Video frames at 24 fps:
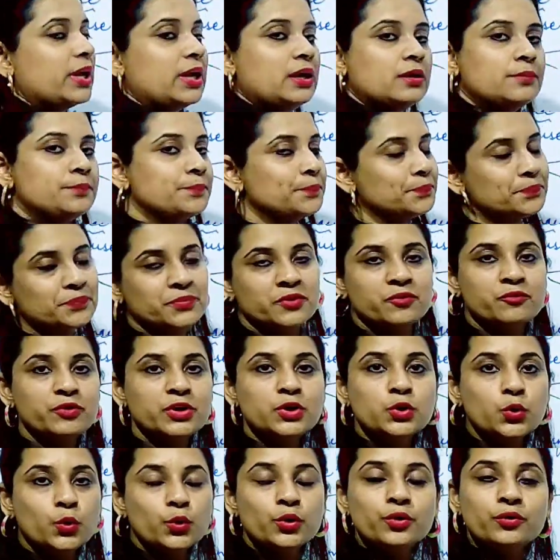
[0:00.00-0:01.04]
thing,
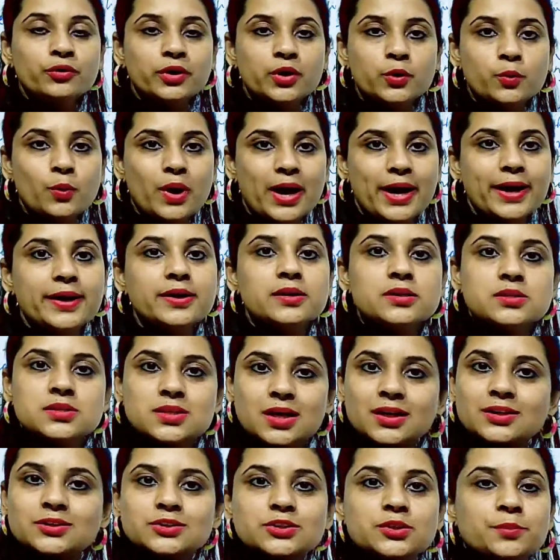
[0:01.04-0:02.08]
we don't require
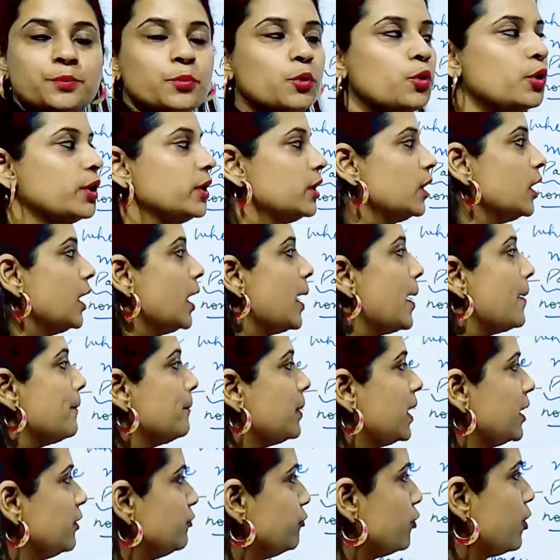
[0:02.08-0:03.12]
such support.
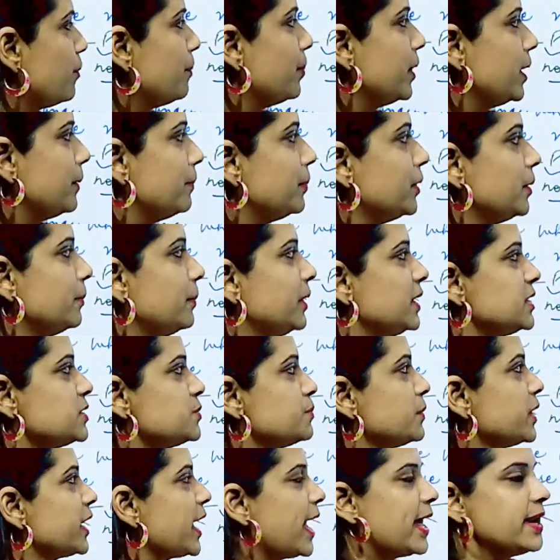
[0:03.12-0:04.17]
But for paper-based
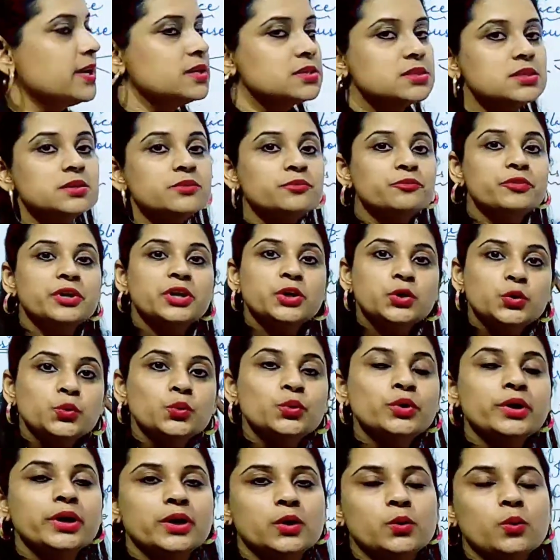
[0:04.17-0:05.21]
mechanism, we
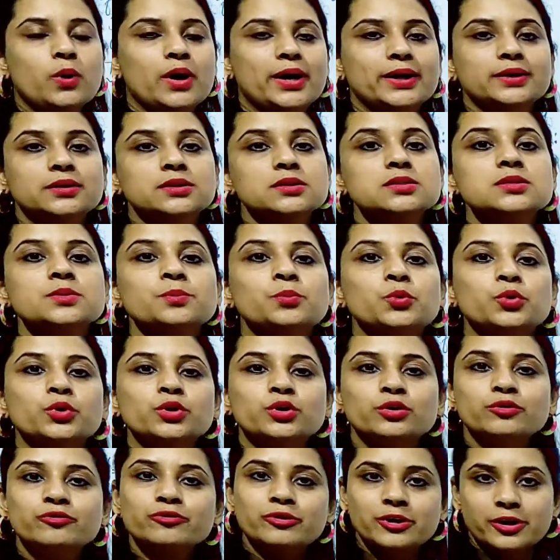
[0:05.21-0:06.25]
do require the
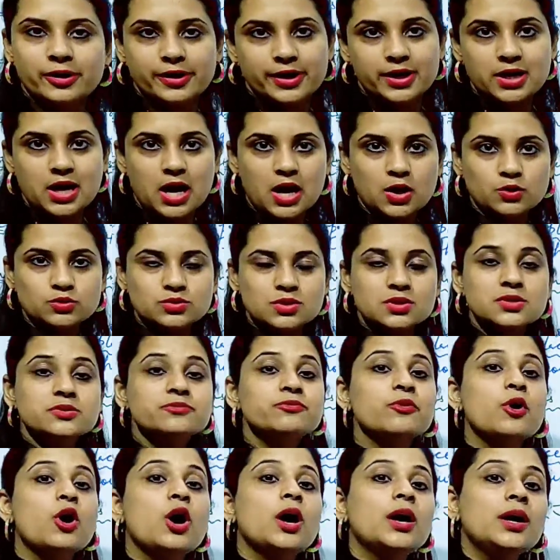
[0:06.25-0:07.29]
support of clearing houses
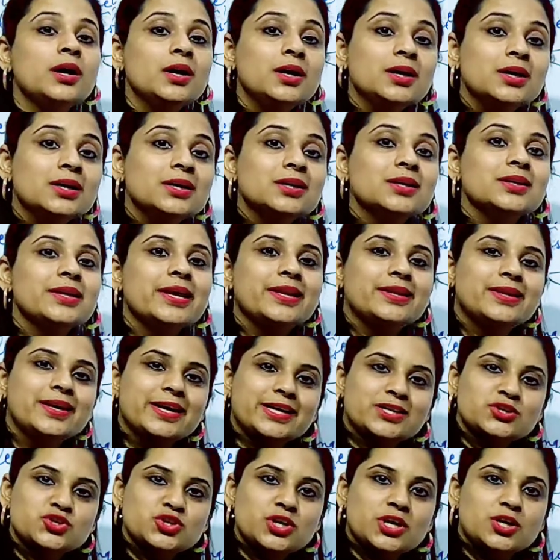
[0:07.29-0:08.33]
for
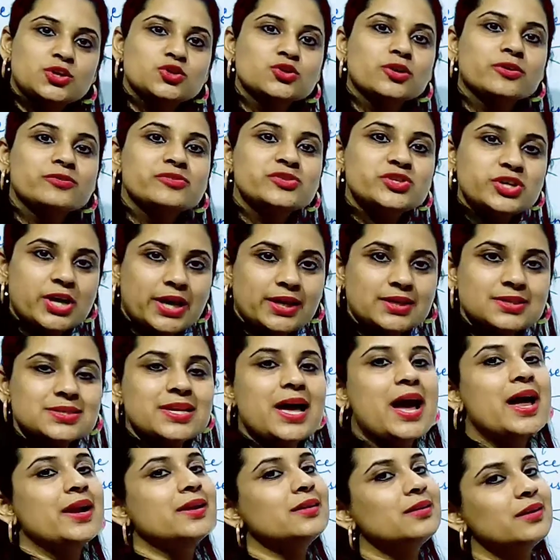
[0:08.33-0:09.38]
the exchange of checks
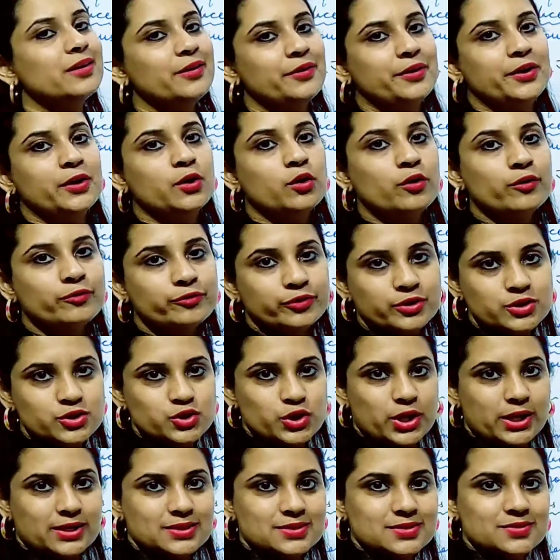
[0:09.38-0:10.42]
and clearing of the
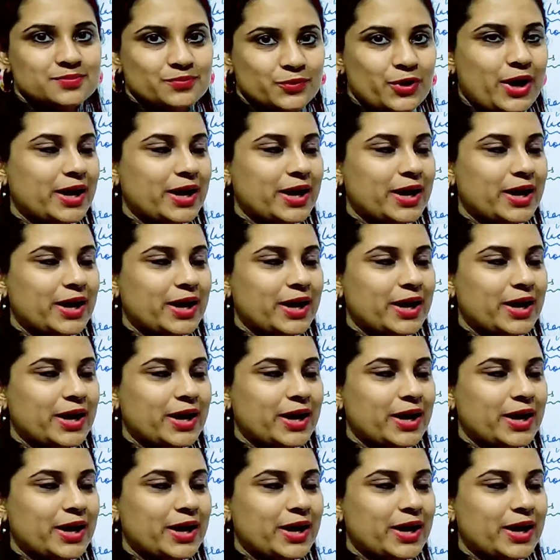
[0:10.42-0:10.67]
checks,